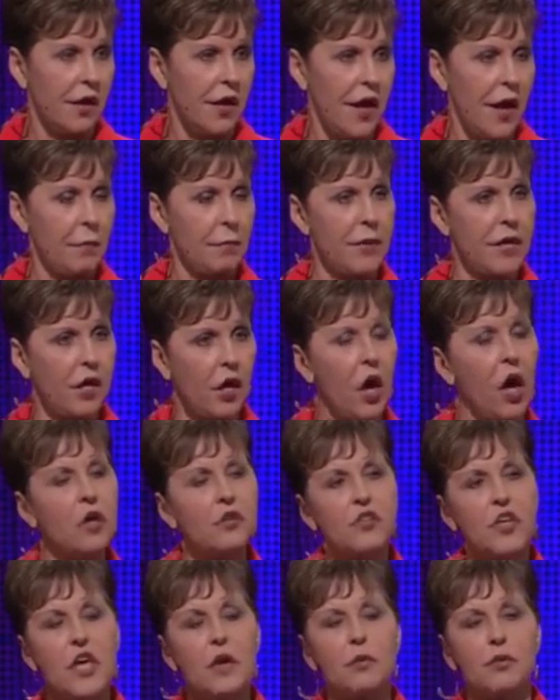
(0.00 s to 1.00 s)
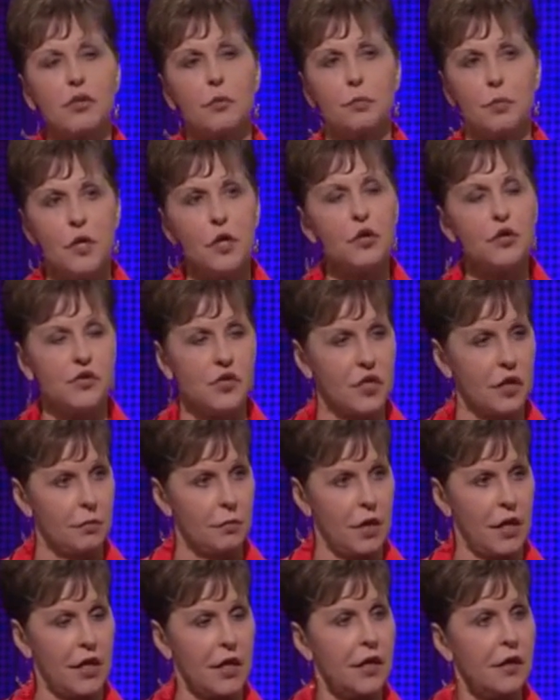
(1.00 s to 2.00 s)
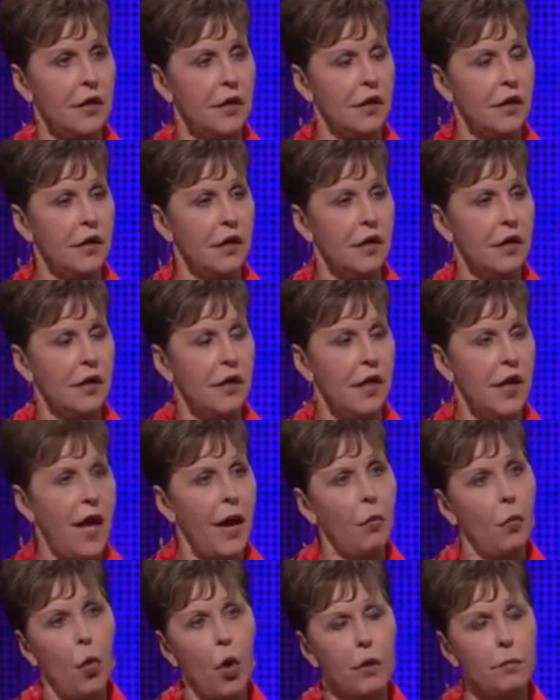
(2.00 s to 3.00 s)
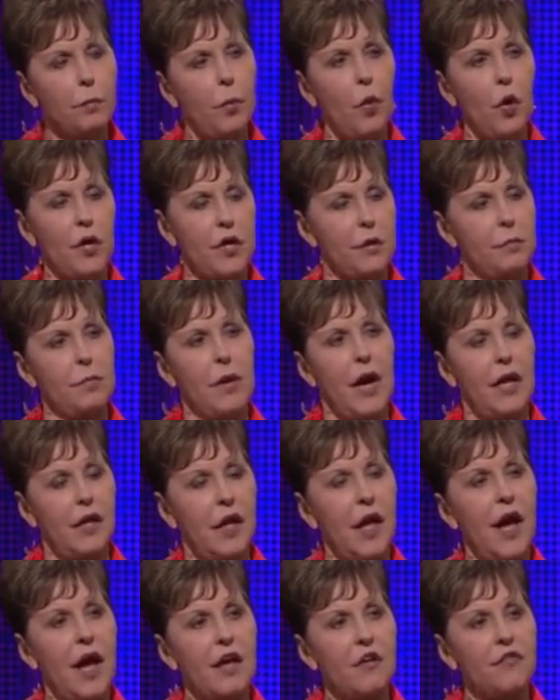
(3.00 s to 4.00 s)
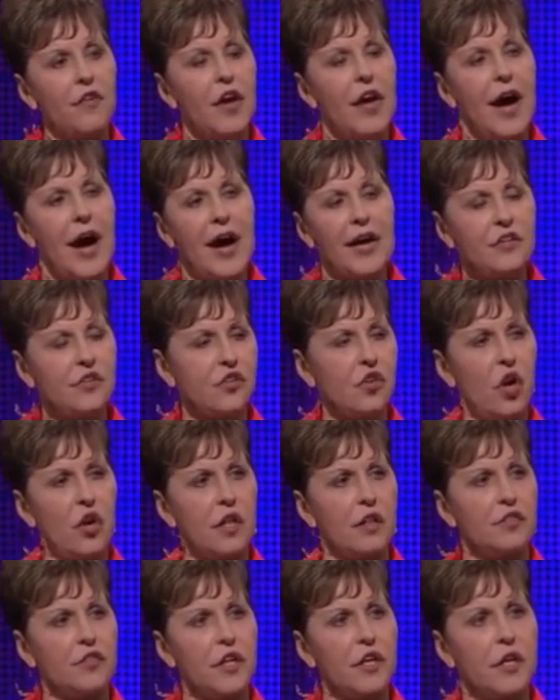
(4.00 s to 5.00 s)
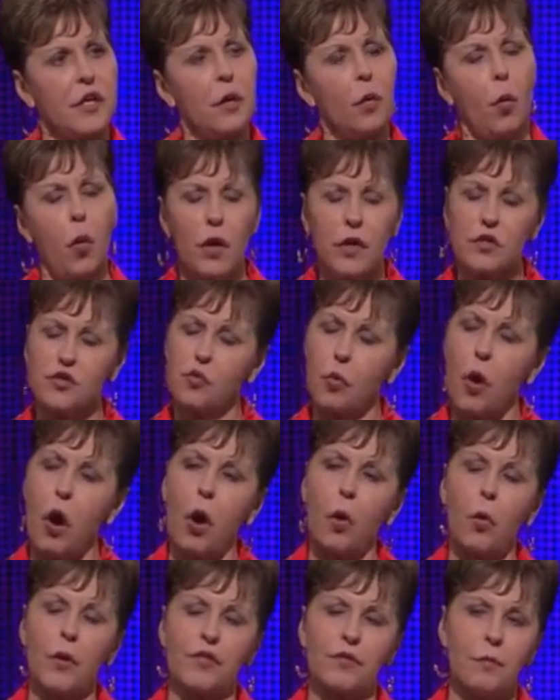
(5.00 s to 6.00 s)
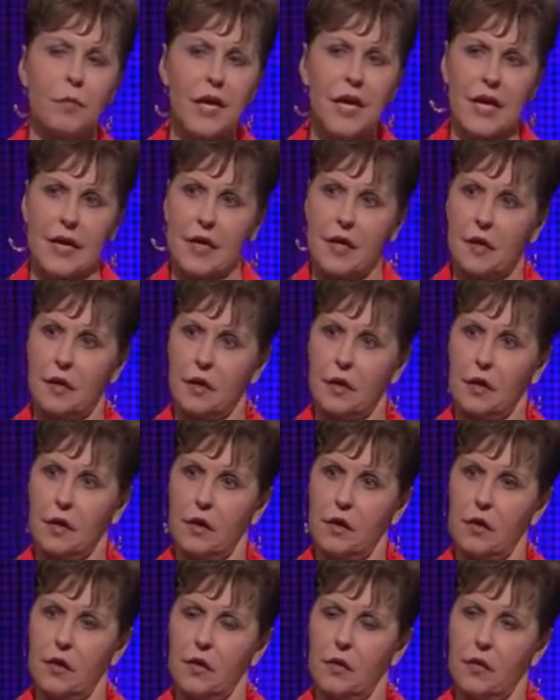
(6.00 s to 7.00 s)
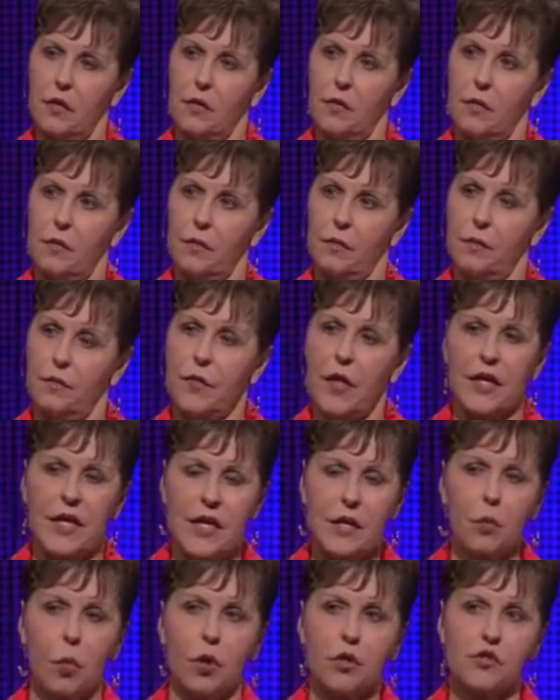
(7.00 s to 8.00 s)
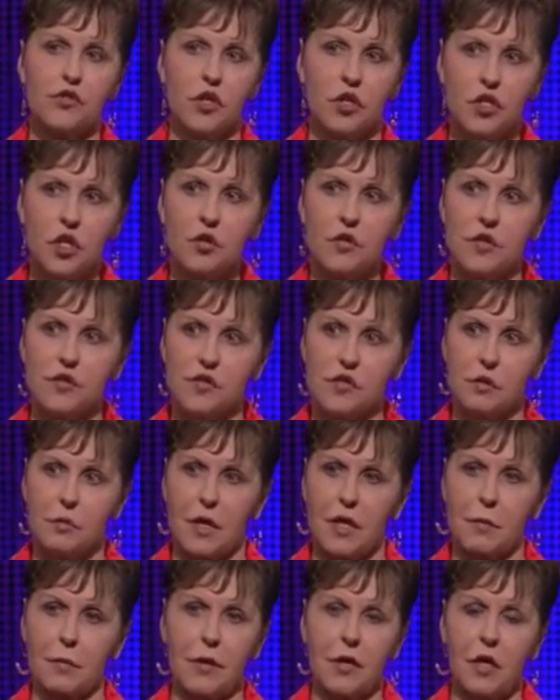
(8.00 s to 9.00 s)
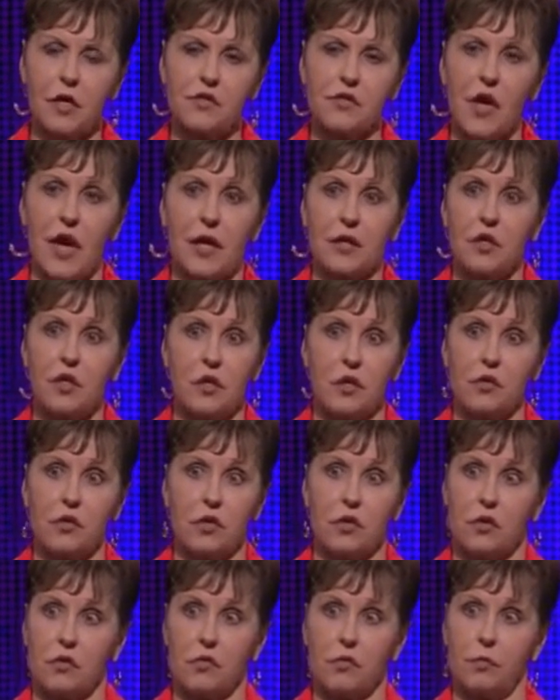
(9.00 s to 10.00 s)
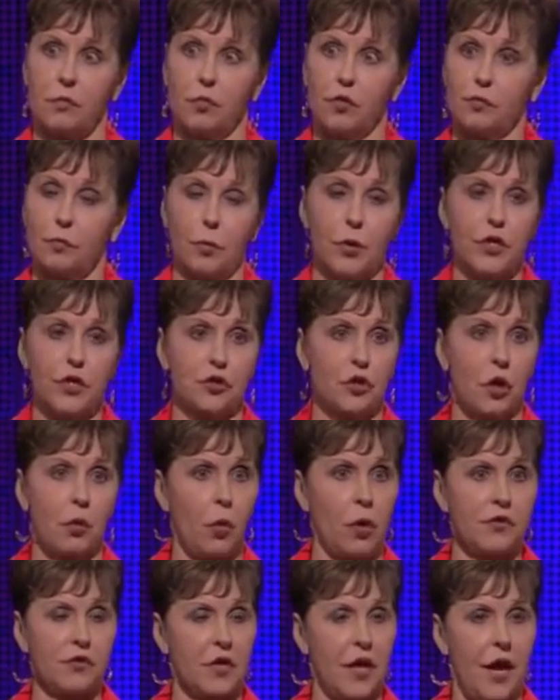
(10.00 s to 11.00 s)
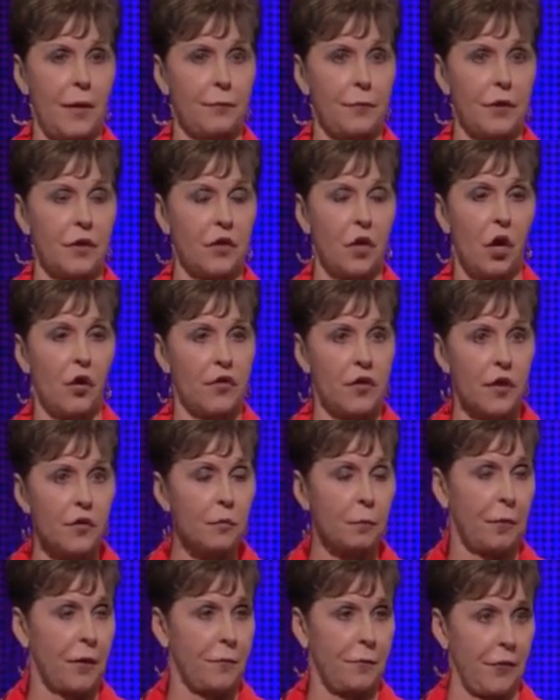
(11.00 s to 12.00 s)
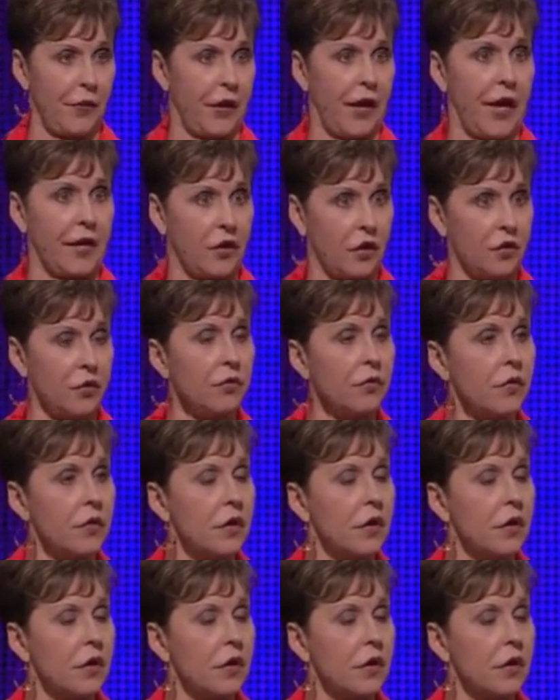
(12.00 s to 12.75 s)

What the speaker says: And because he was abusing me, at one point in my life, I started thinking, what is wrong with me that he wants to do this to me? Because I was pretty sure it wasn't happening to all the other people that I knew.